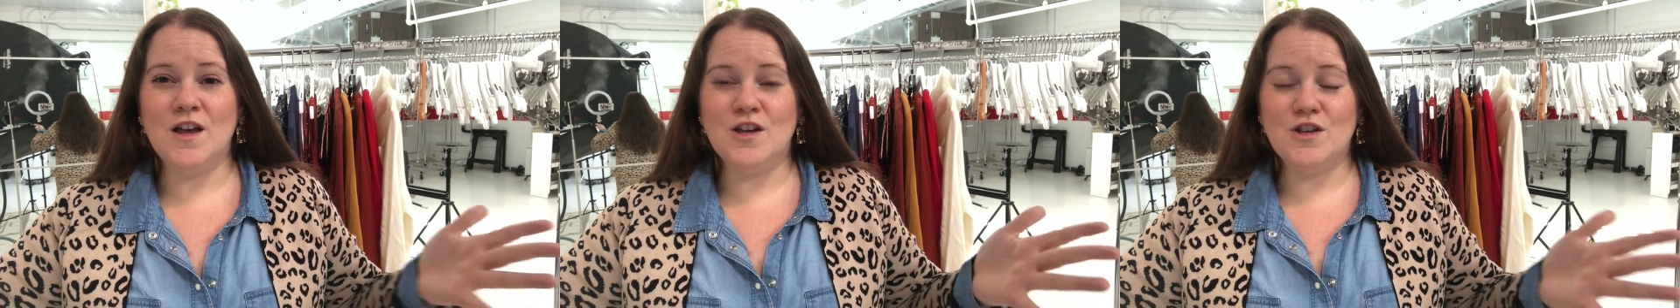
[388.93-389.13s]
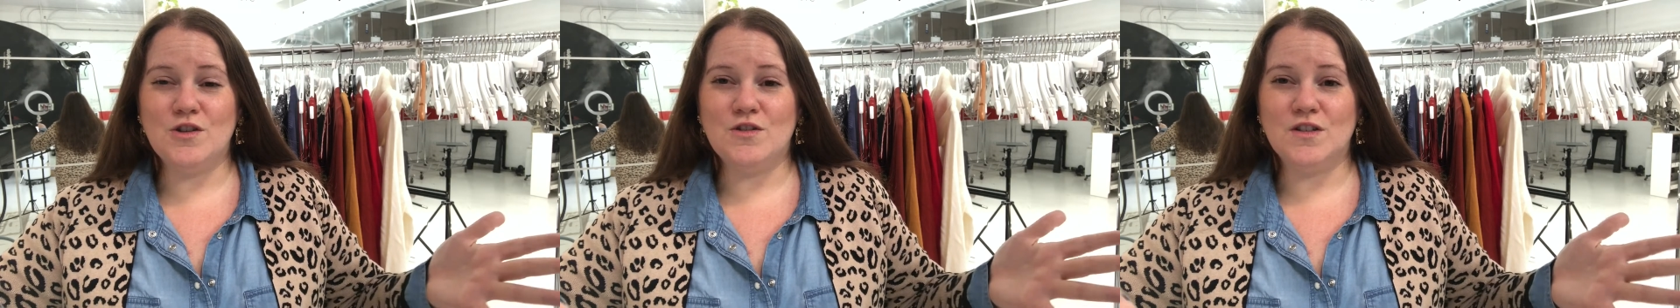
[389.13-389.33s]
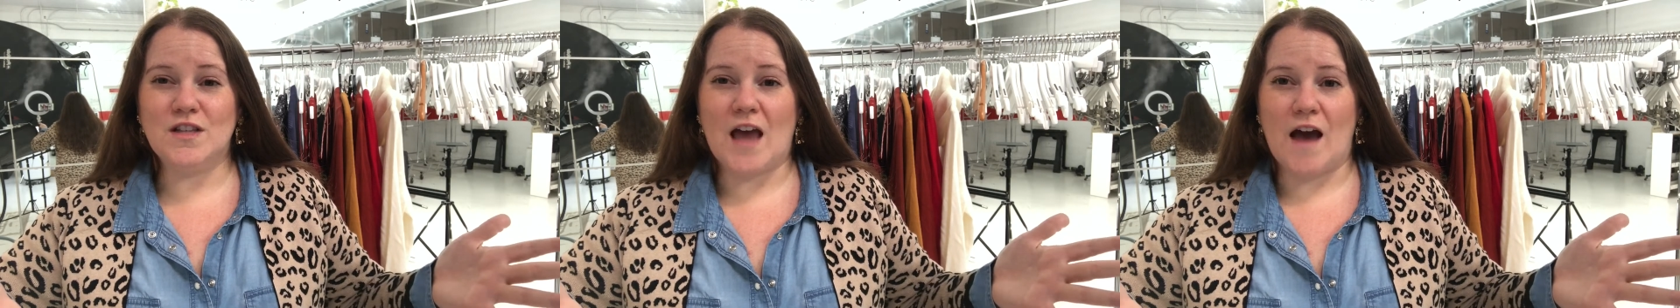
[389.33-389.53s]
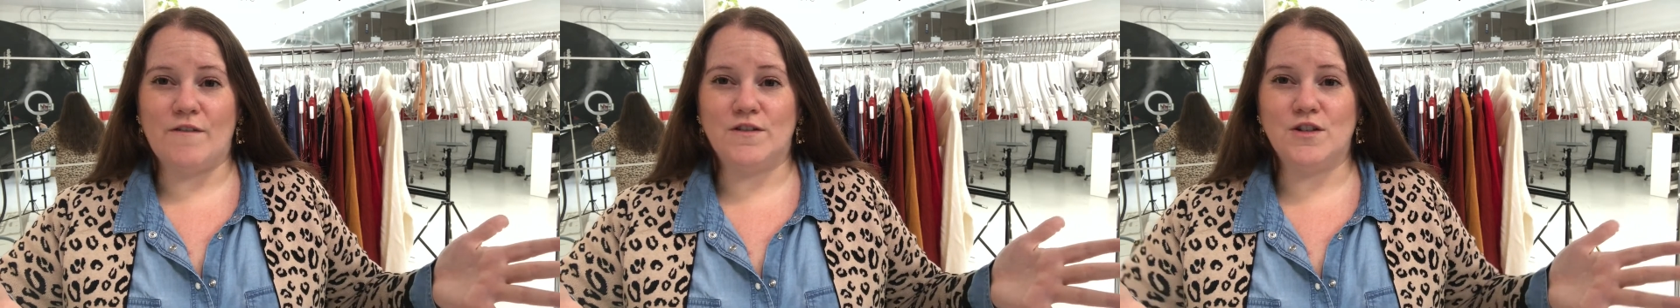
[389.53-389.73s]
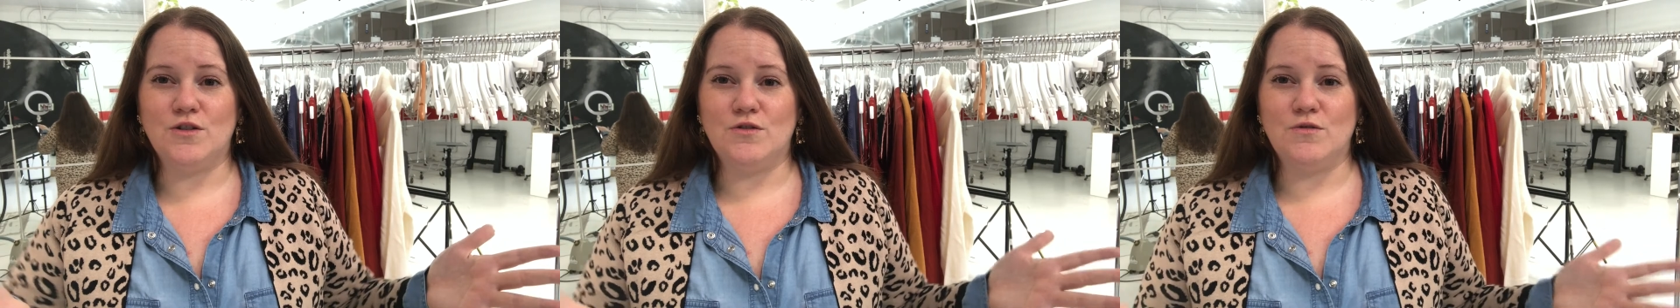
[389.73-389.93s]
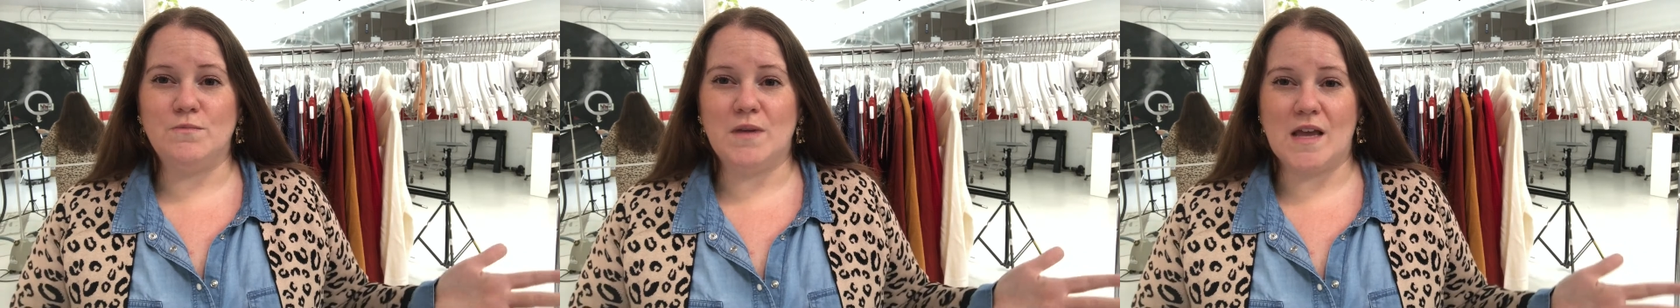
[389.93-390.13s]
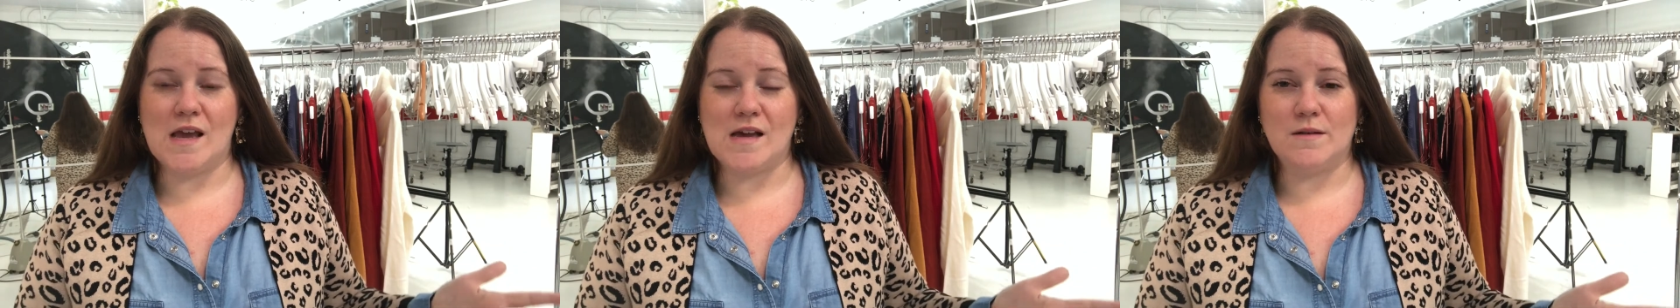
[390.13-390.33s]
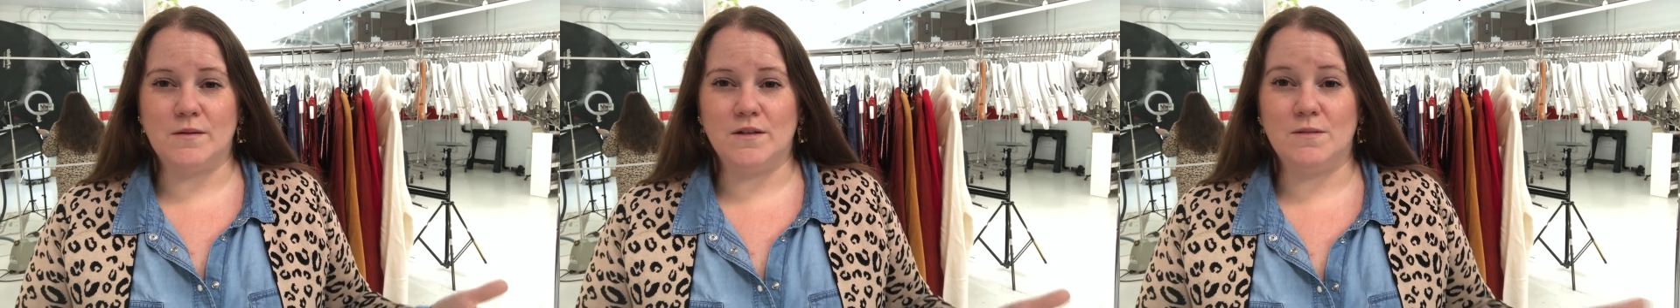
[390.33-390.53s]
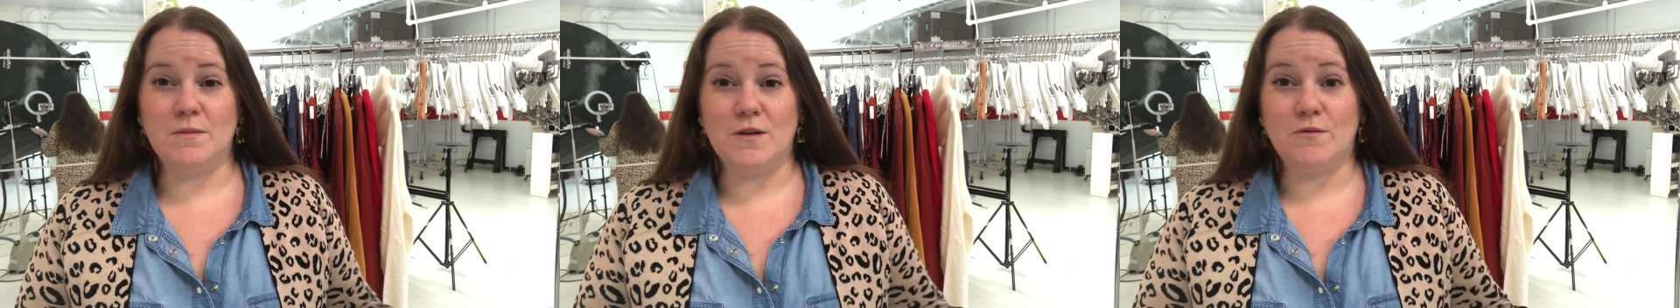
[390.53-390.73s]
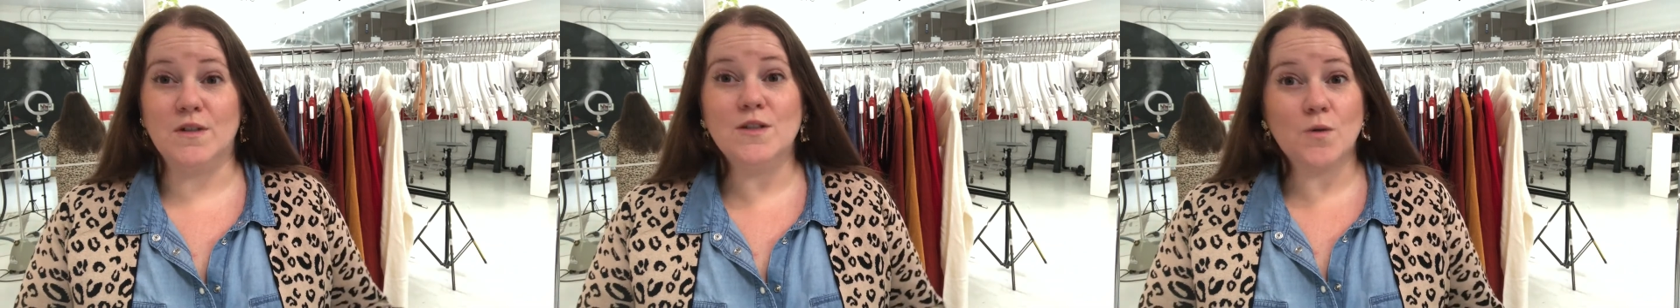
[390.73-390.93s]
You just have to be able to be
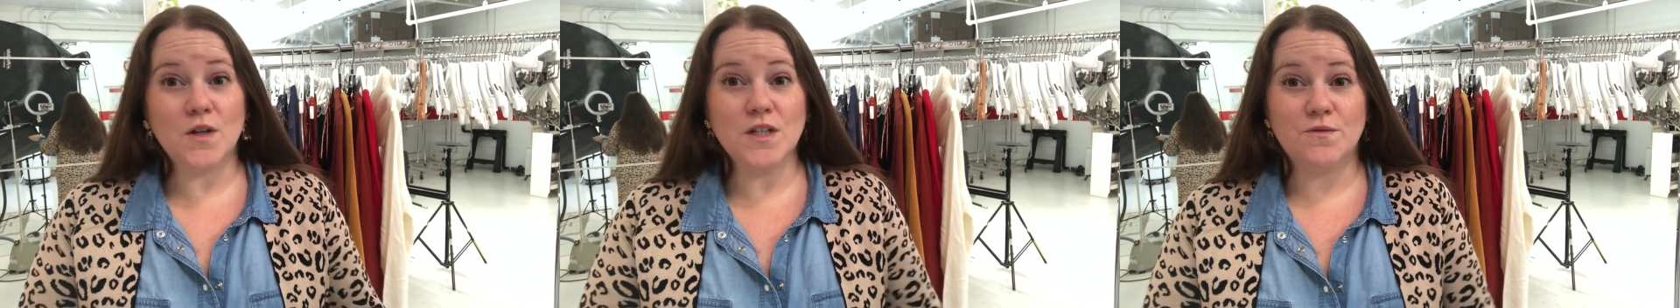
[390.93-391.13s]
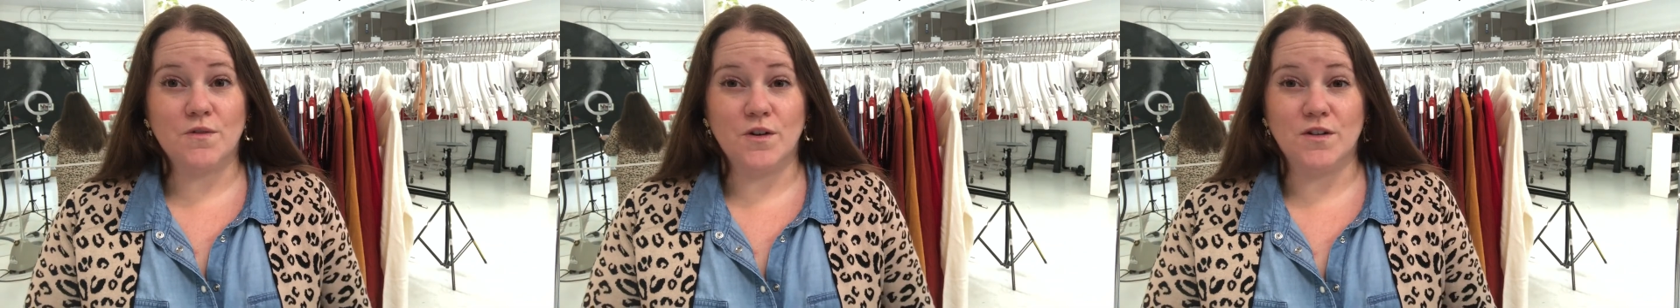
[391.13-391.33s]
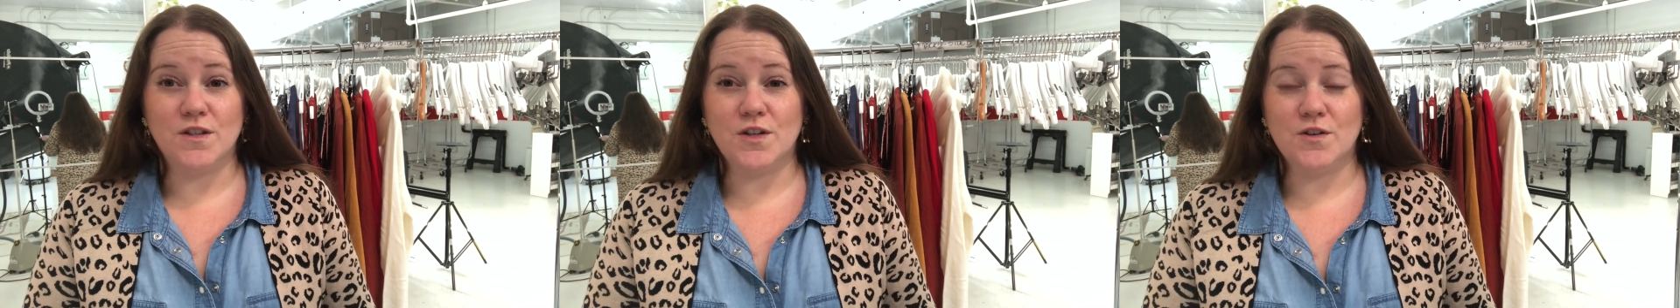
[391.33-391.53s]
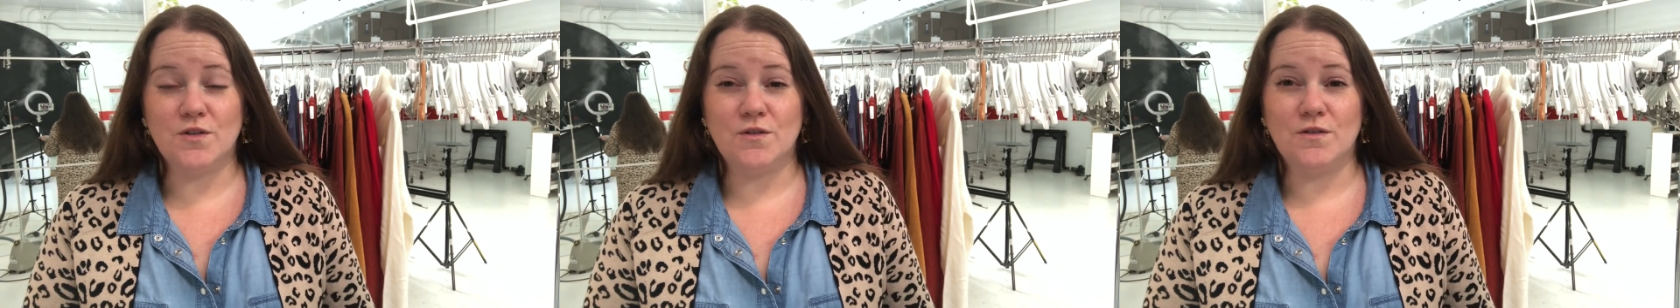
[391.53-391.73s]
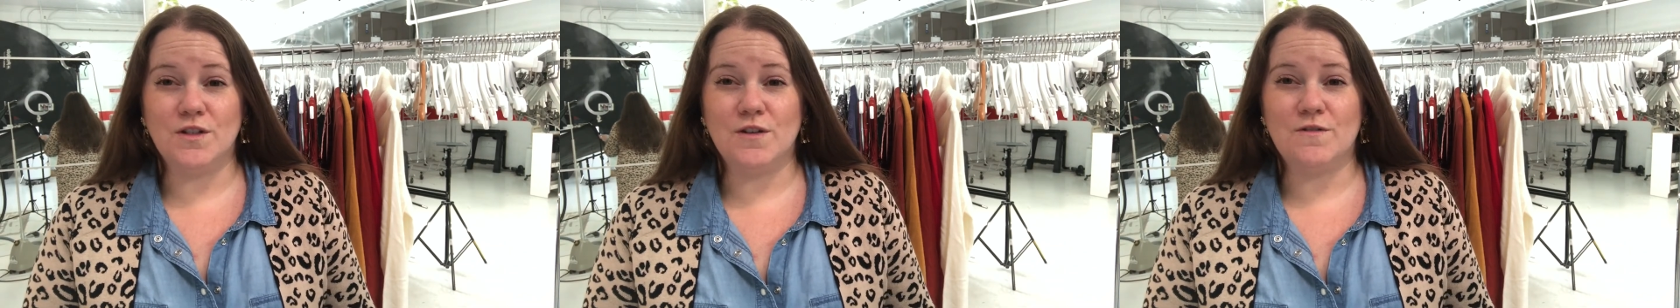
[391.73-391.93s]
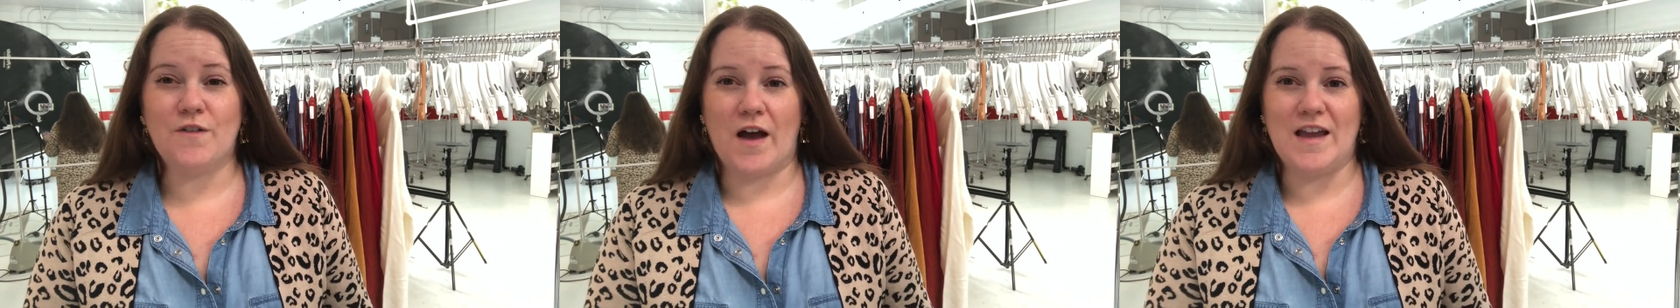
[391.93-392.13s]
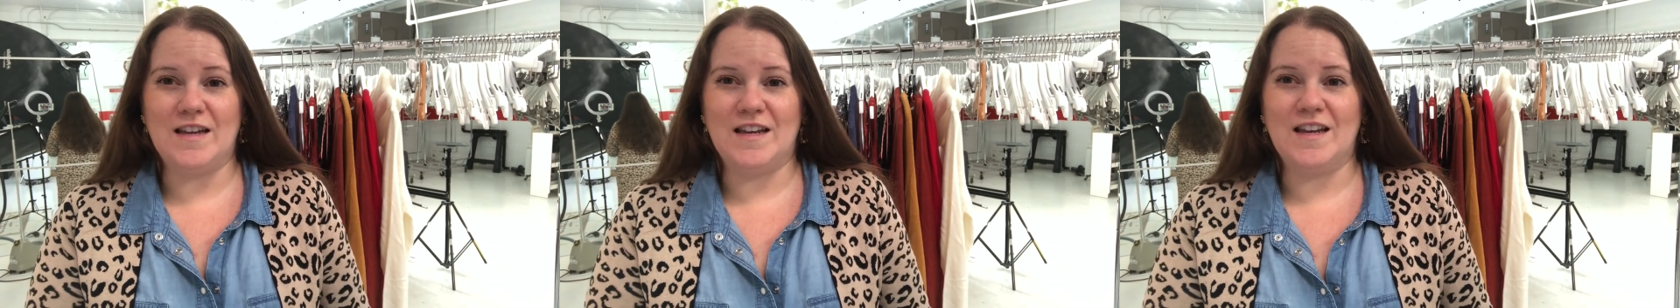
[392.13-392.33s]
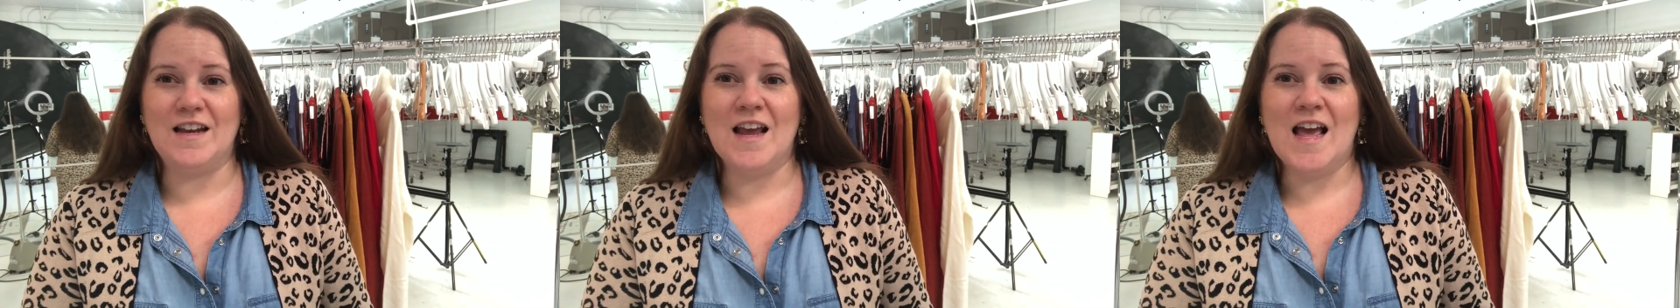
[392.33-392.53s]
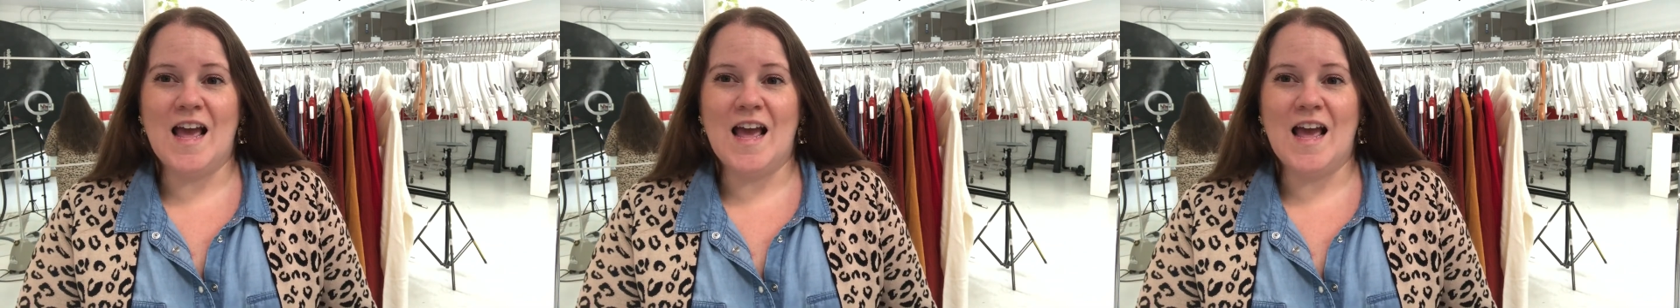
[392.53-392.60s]
resourceful to find it.